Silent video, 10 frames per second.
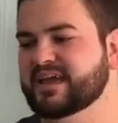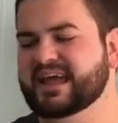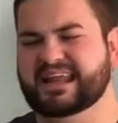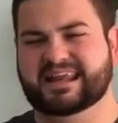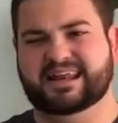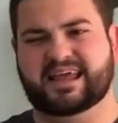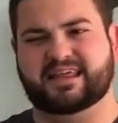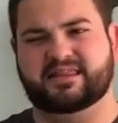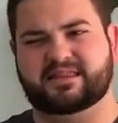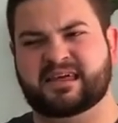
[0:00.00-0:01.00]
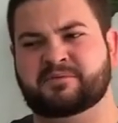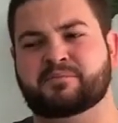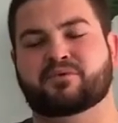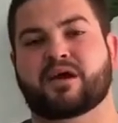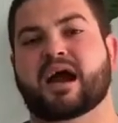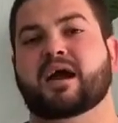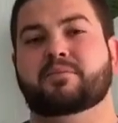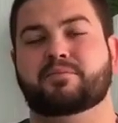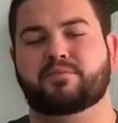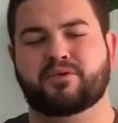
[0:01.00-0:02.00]
And in a
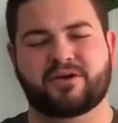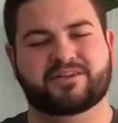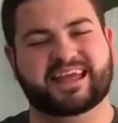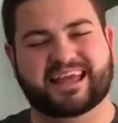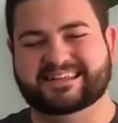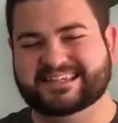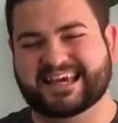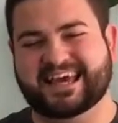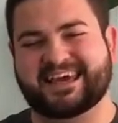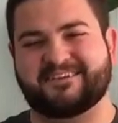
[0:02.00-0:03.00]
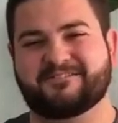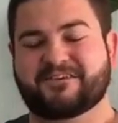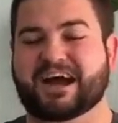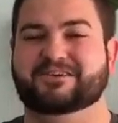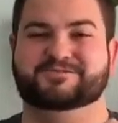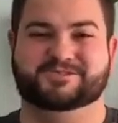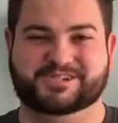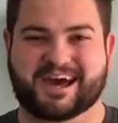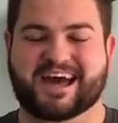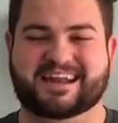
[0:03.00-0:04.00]
brilliant final
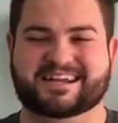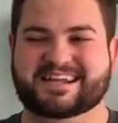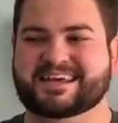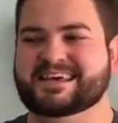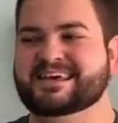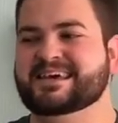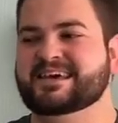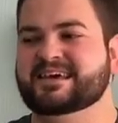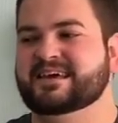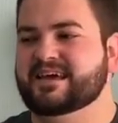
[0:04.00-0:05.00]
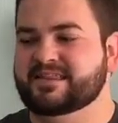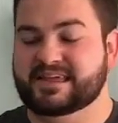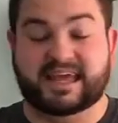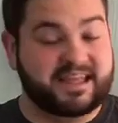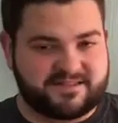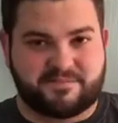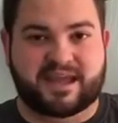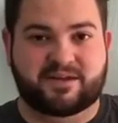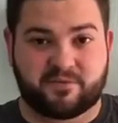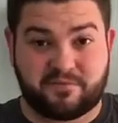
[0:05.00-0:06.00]
shot, the kids
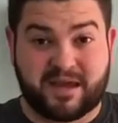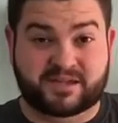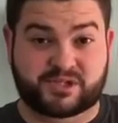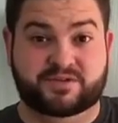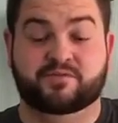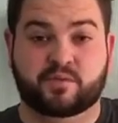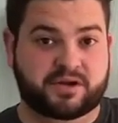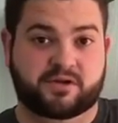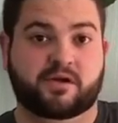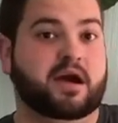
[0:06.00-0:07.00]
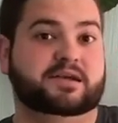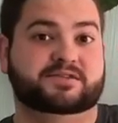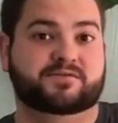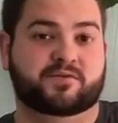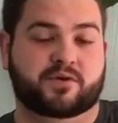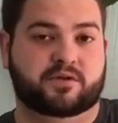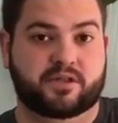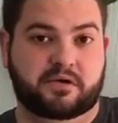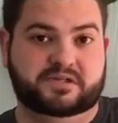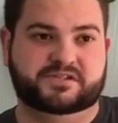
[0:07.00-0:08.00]
made a makeshift wooden cross for
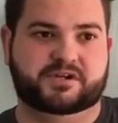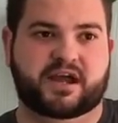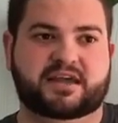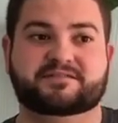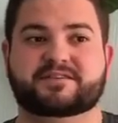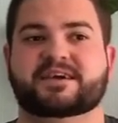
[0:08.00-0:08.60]
Logan's grave.